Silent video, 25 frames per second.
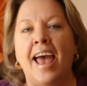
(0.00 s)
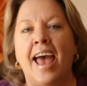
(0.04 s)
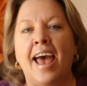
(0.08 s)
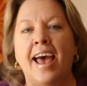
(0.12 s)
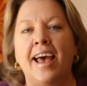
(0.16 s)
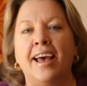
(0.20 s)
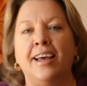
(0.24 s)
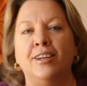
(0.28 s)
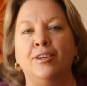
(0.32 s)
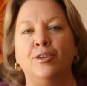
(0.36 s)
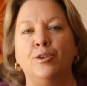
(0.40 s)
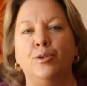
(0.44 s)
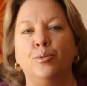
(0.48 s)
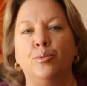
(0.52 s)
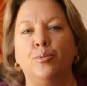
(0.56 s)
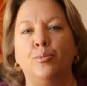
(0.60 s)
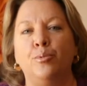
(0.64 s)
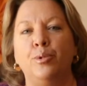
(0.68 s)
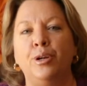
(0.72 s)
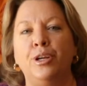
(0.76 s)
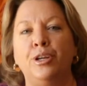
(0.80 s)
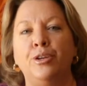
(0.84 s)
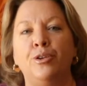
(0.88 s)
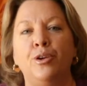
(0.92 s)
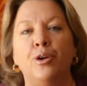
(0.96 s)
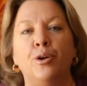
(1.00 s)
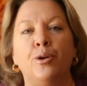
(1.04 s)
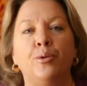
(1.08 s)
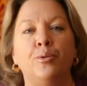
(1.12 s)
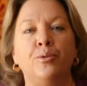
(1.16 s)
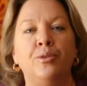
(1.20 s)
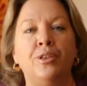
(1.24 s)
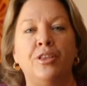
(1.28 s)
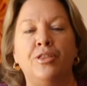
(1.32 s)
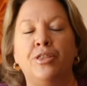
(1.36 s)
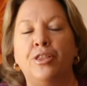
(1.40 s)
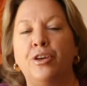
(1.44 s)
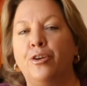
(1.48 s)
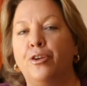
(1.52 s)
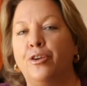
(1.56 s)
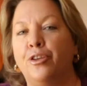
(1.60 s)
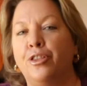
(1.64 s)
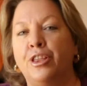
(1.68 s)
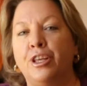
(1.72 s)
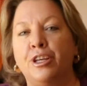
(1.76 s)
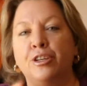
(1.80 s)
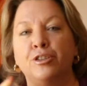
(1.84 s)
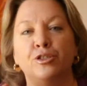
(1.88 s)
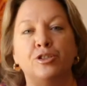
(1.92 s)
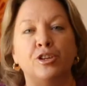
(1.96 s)
And we know that there are
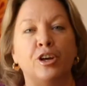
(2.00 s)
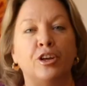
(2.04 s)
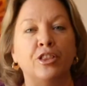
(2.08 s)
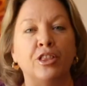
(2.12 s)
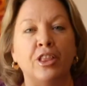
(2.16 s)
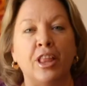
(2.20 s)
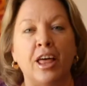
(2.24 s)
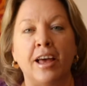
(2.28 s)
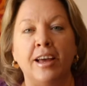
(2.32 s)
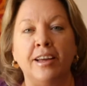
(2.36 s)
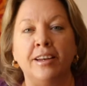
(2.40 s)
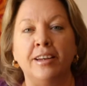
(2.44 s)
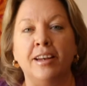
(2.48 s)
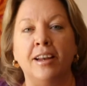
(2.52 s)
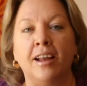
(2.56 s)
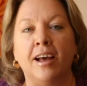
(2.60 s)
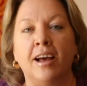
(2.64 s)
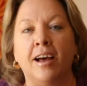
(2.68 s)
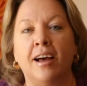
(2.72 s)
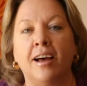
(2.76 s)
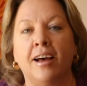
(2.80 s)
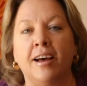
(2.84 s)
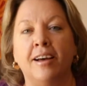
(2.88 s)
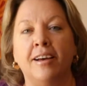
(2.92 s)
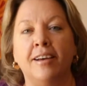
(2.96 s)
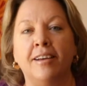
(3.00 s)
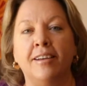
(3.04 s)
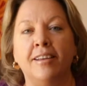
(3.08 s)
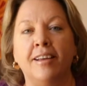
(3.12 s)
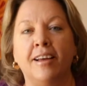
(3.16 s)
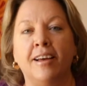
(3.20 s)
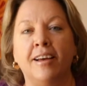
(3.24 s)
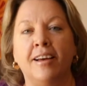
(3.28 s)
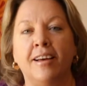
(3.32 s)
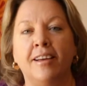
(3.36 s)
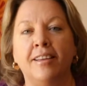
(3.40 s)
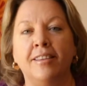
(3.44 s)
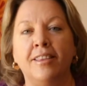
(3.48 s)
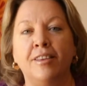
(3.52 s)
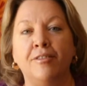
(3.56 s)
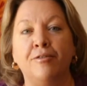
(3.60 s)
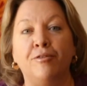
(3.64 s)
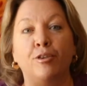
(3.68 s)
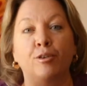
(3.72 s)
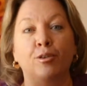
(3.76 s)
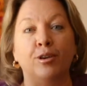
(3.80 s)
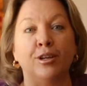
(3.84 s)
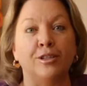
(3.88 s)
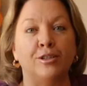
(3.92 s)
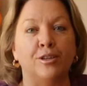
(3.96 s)
things online that
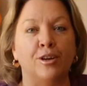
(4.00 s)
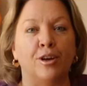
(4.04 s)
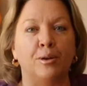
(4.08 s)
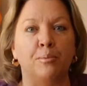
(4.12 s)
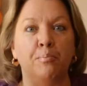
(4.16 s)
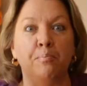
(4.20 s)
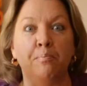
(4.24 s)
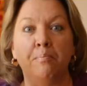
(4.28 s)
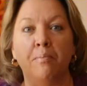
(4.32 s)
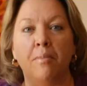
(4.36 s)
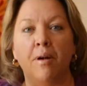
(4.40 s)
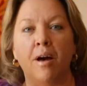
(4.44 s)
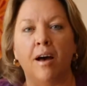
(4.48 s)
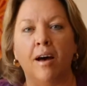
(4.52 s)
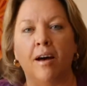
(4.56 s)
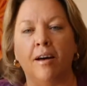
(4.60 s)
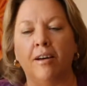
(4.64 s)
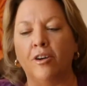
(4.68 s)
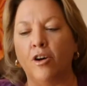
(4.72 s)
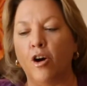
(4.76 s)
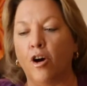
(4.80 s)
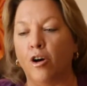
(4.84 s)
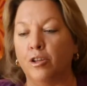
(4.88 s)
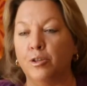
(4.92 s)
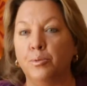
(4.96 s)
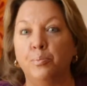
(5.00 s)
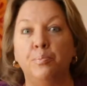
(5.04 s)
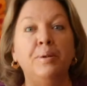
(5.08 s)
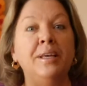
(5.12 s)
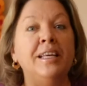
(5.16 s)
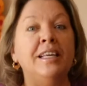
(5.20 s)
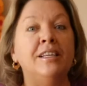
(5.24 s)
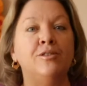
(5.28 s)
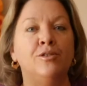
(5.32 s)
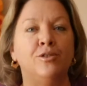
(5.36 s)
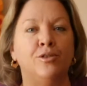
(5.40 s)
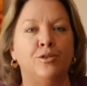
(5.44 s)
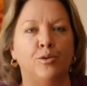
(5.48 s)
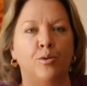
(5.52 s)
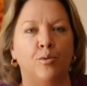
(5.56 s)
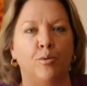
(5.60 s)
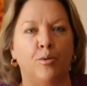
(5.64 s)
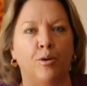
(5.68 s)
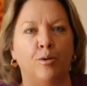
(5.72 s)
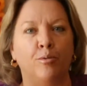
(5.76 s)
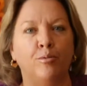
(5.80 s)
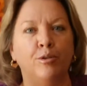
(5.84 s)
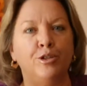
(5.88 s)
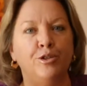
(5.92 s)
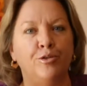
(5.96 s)
focus on, called
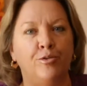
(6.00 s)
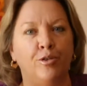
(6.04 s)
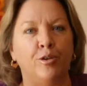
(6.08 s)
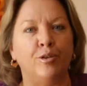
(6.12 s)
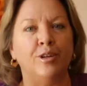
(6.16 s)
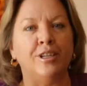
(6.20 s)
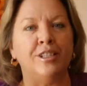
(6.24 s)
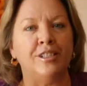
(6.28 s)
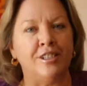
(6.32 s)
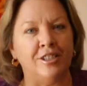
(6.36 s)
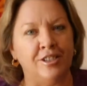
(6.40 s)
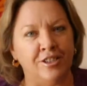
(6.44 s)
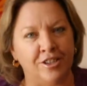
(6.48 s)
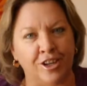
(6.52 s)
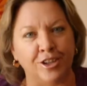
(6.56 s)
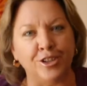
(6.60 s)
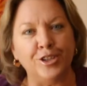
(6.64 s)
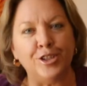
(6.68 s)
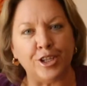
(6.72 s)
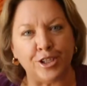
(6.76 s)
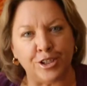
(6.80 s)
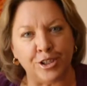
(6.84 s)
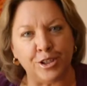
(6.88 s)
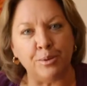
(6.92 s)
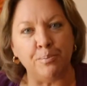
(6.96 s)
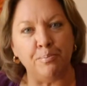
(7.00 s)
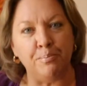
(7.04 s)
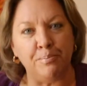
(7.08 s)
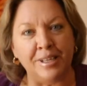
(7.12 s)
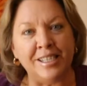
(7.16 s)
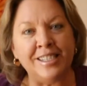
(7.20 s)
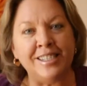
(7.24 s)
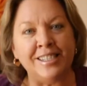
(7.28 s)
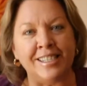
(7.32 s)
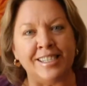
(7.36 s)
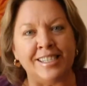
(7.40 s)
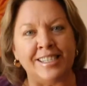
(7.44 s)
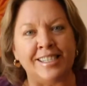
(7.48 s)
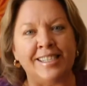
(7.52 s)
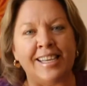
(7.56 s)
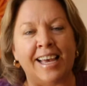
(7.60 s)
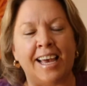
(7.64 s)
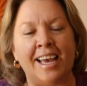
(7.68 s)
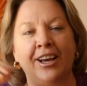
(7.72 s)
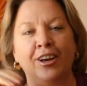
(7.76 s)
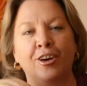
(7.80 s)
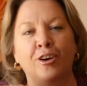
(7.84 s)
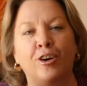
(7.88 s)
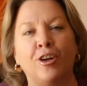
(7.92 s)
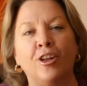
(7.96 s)
B-School, which focuses on just the business
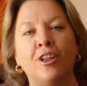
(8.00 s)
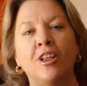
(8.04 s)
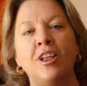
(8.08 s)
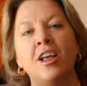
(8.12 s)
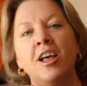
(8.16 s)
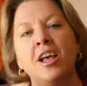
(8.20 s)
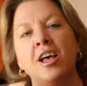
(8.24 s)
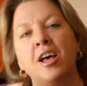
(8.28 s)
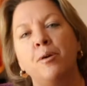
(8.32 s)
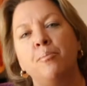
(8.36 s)
angle.